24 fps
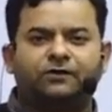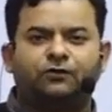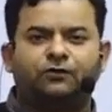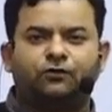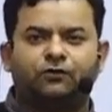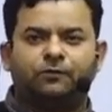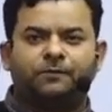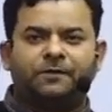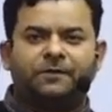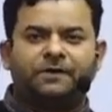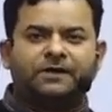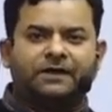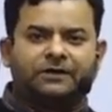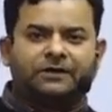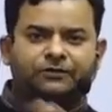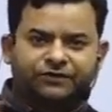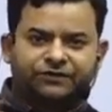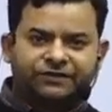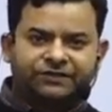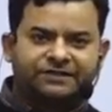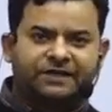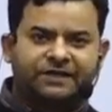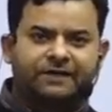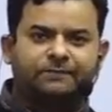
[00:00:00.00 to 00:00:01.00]
European
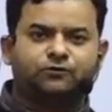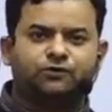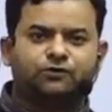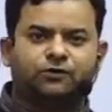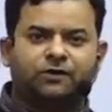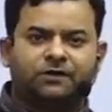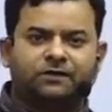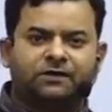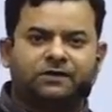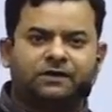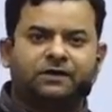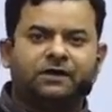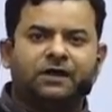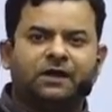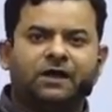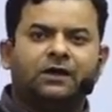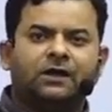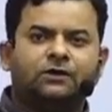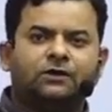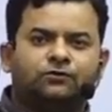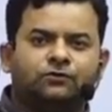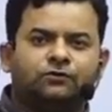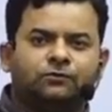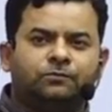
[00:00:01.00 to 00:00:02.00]
countries came together
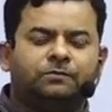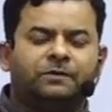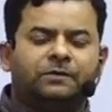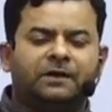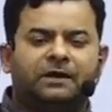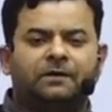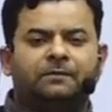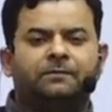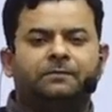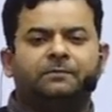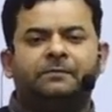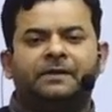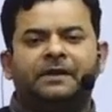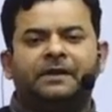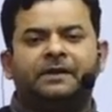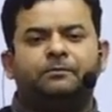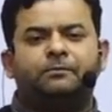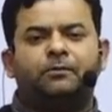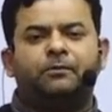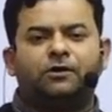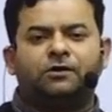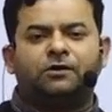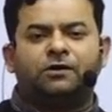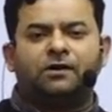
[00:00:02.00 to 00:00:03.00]
to make
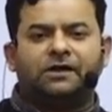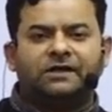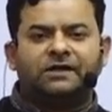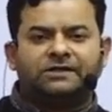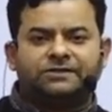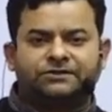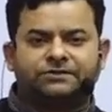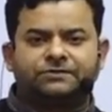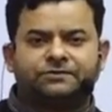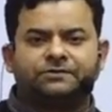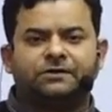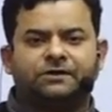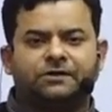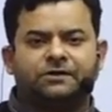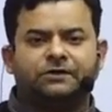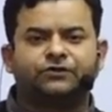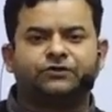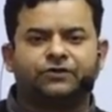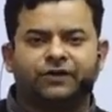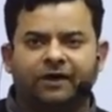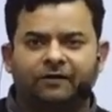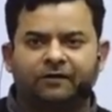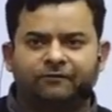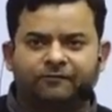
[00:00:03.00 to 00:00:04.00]
borderless
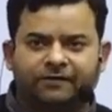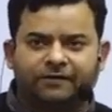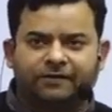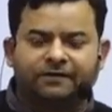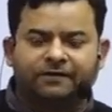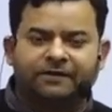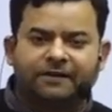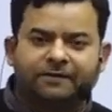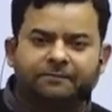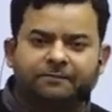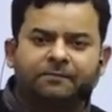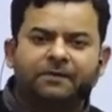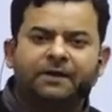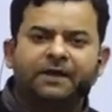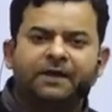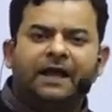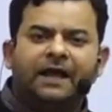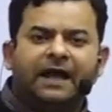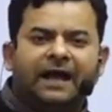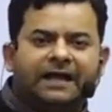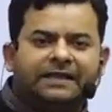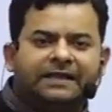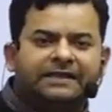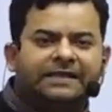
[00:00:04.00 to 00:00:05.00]
trade within them,
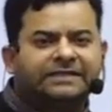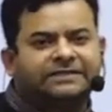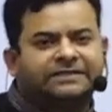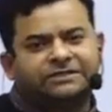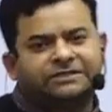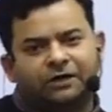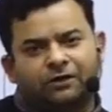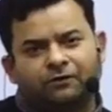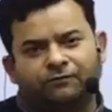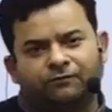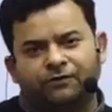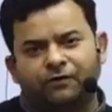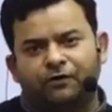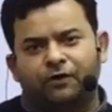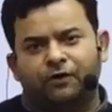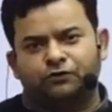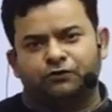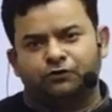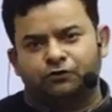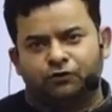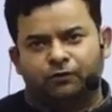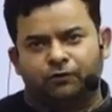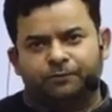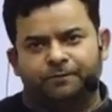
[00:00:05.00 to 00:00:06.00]
and that's how we got
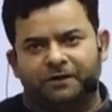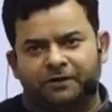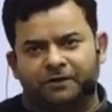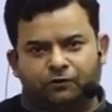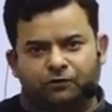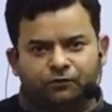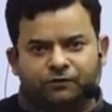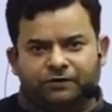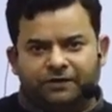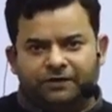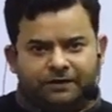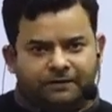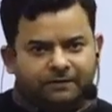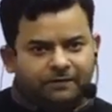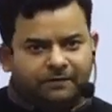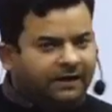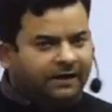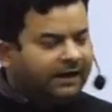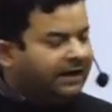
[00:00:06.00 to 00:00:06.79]
European Union.